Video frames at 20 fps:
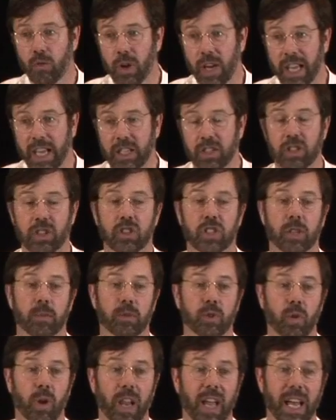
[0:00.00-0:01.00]
relationship
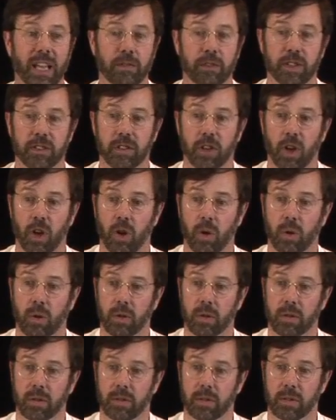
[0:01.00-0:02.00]
to life as a
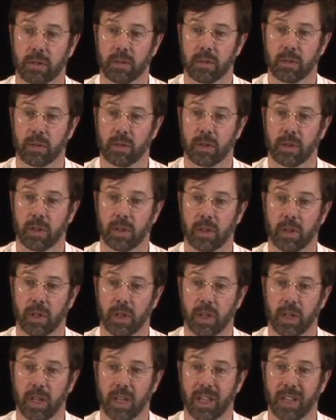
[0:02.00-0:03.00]
whole.
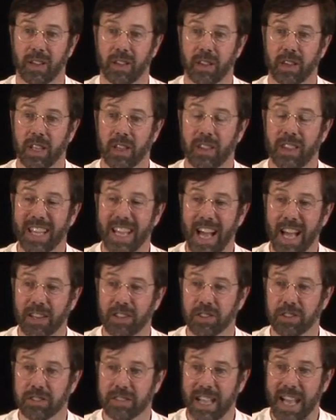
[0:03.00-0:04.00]
The
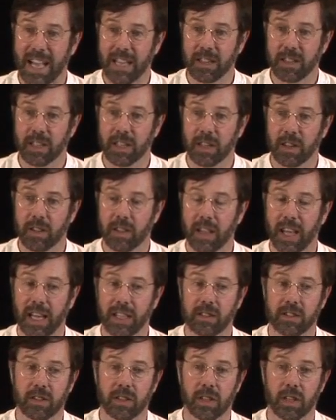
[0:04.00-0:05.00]
understanding
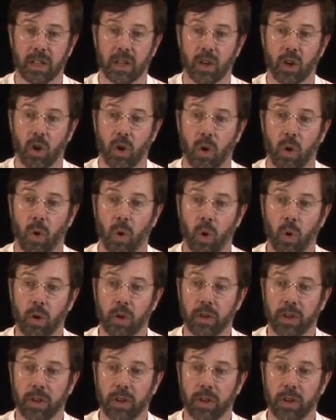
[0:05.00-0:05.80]
that all